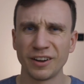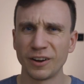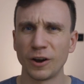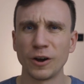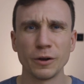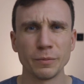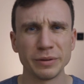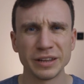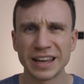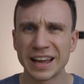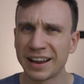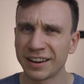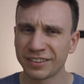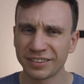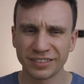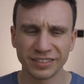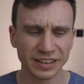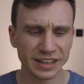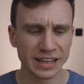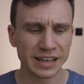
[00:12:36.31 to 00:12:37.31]

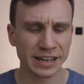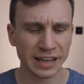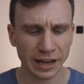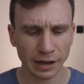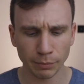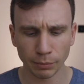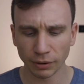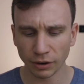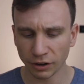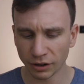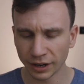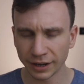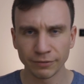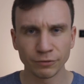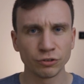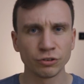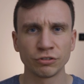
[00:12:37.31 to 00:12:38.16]
OBS, Ecamm Live,